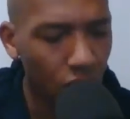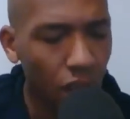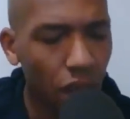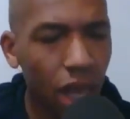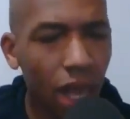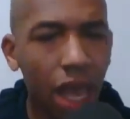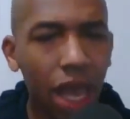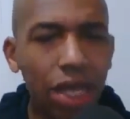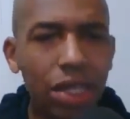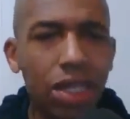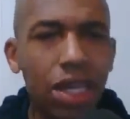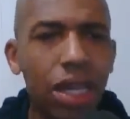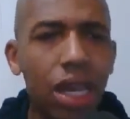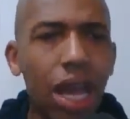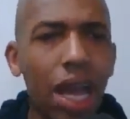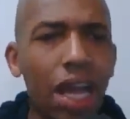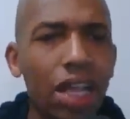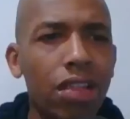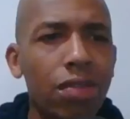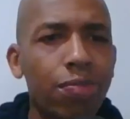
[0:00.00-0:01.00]
It
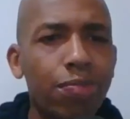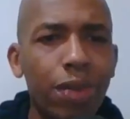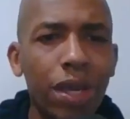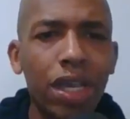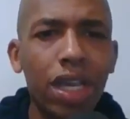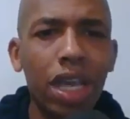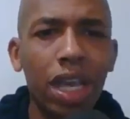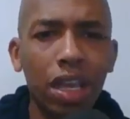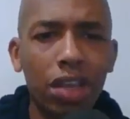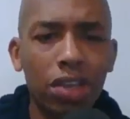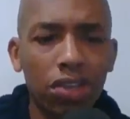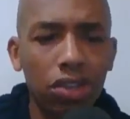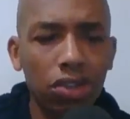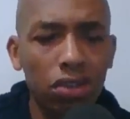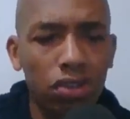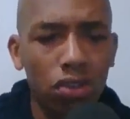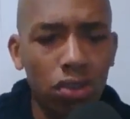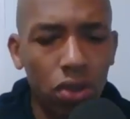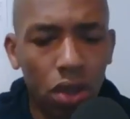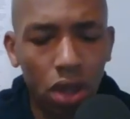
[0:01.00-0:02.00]
has big
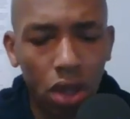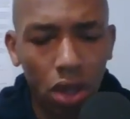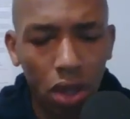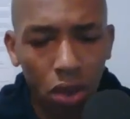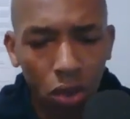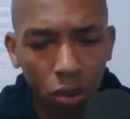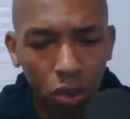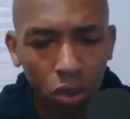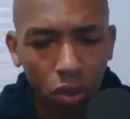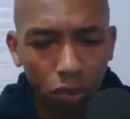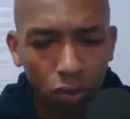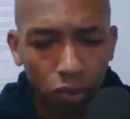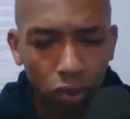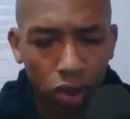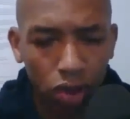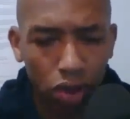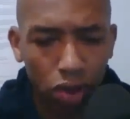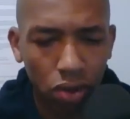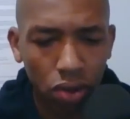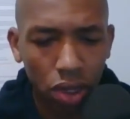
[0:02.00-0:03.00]
issues
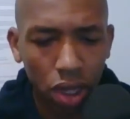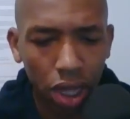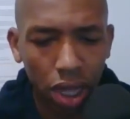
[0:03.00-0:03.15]
for you.